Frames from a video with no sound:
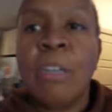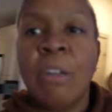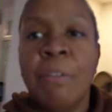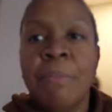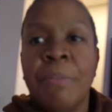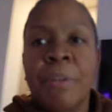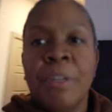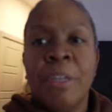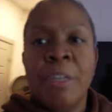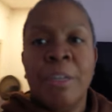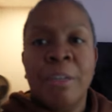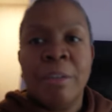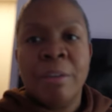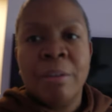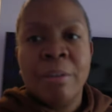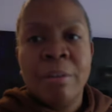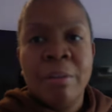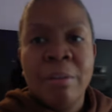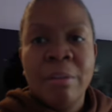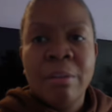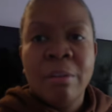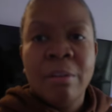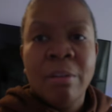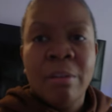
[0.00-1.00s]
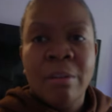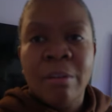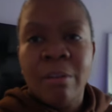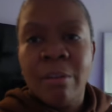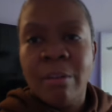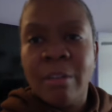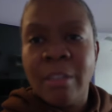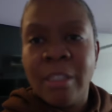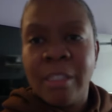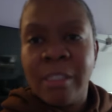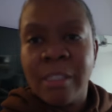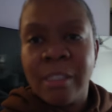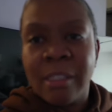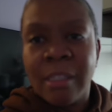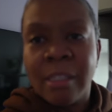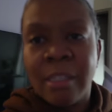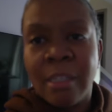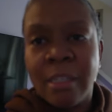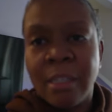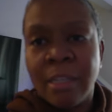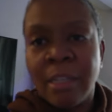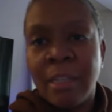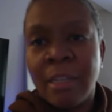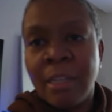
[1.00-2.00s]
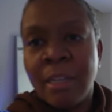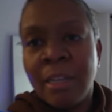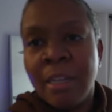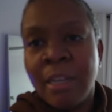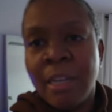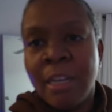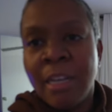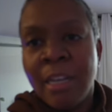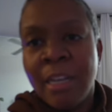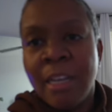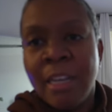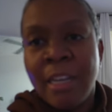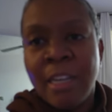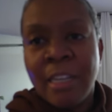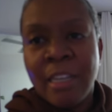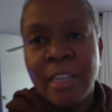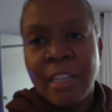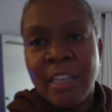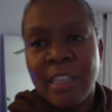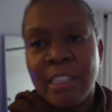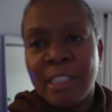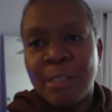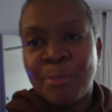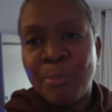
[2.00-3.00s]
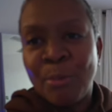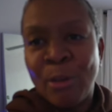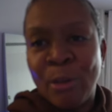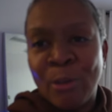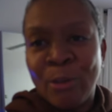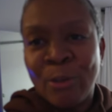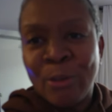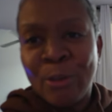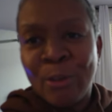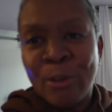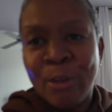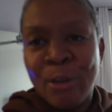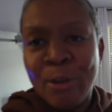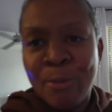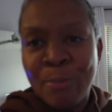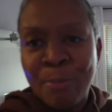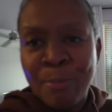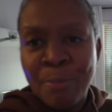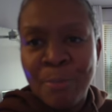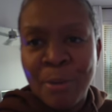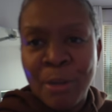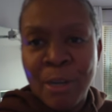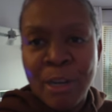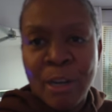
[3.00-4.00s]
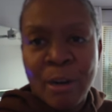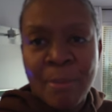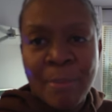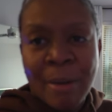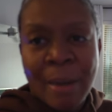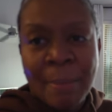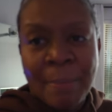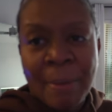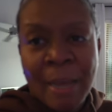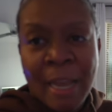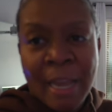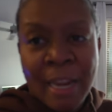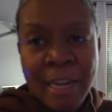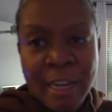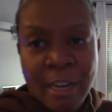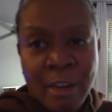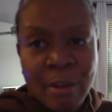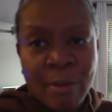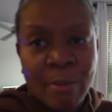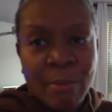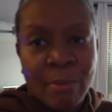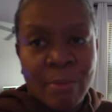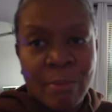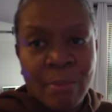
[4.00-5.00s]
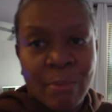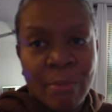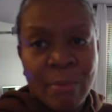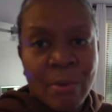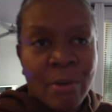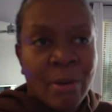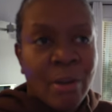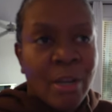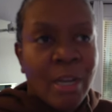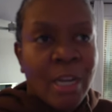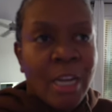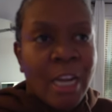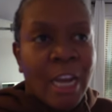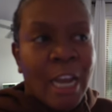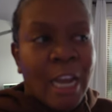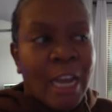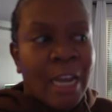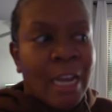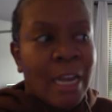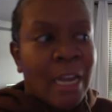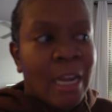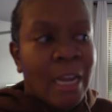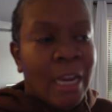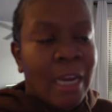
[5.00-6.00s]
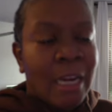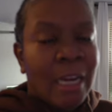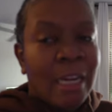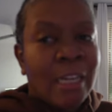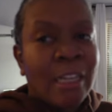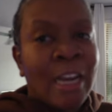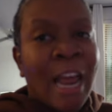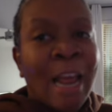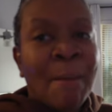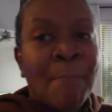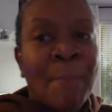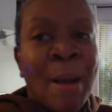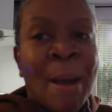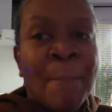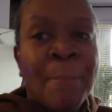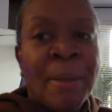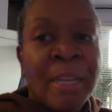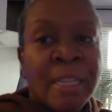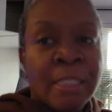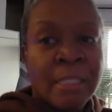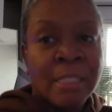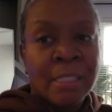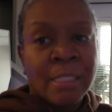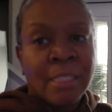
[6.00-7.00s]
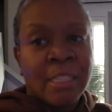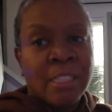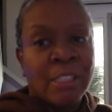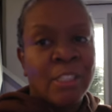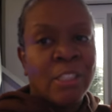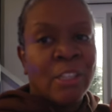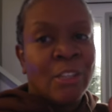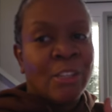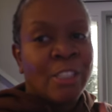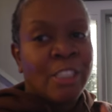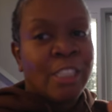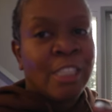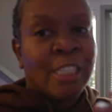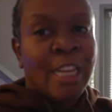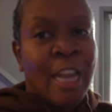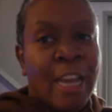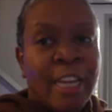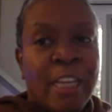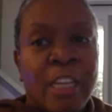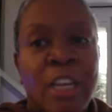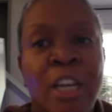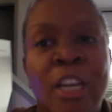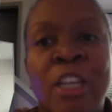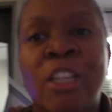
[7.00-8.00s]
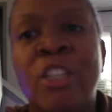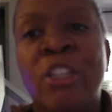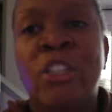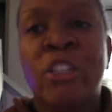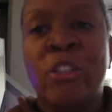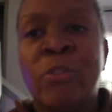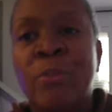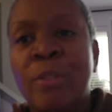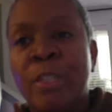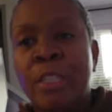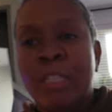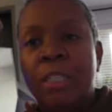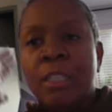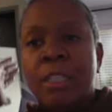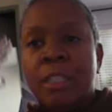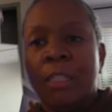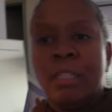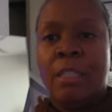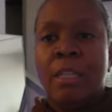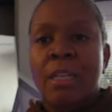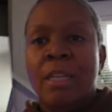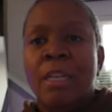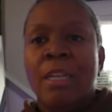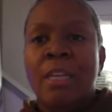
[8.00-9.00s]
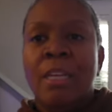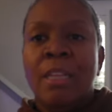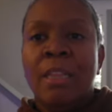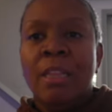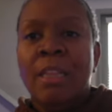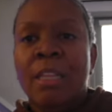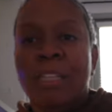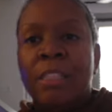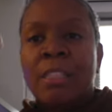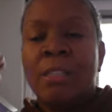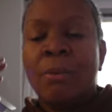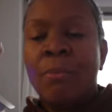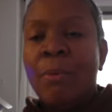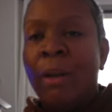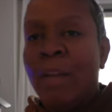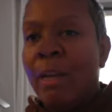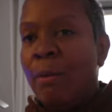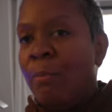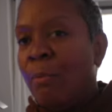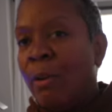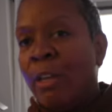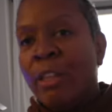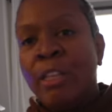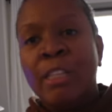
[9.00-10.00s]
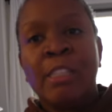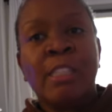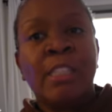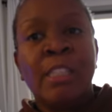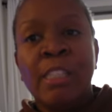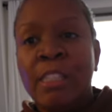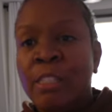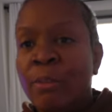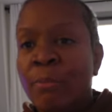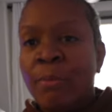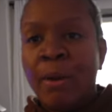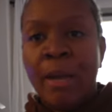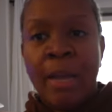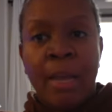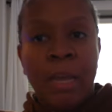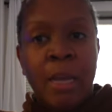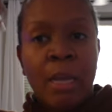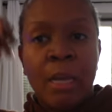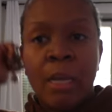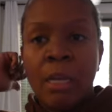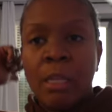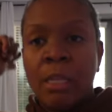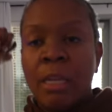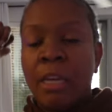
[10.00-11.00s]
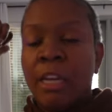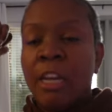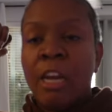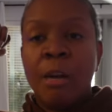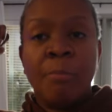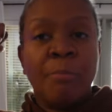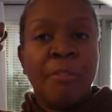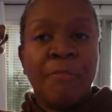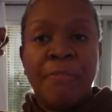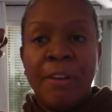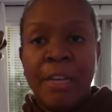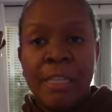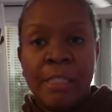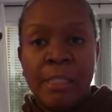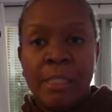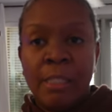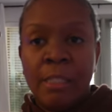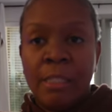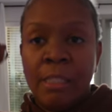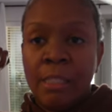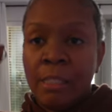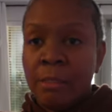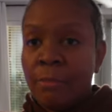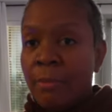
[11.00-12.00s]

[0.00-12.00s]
over here. Let's see. Yeah, it's blurred. Put it on my patio. And my biggest concern is like shooting this away. Whether it's this away, the camera facing this